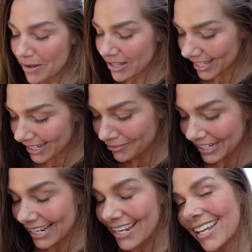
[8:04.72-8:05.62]
But
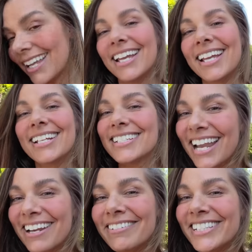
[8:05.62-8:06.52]
thankfully,
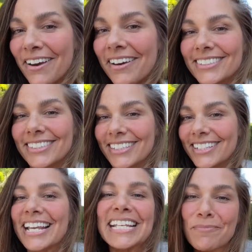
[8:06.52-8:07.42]
Terry's
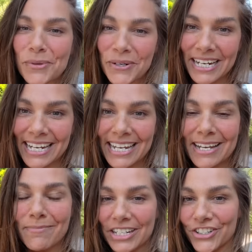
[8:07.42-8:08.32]
garden is pretty
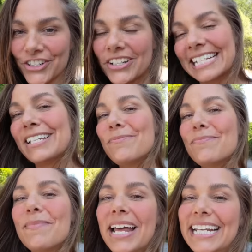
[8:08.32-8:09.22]
magical. And I
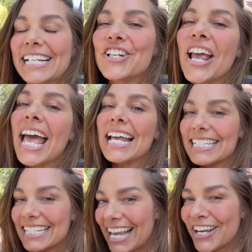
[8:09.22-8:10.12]
did manage
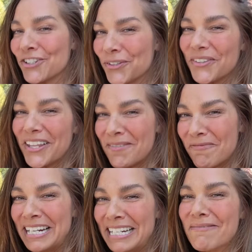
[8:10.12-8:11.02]
to get a shot that
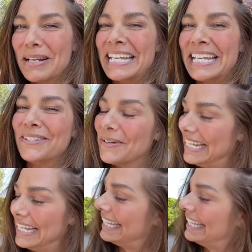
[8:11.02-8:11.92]
I'm really pleased
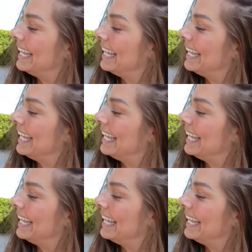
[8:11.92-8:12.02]
with.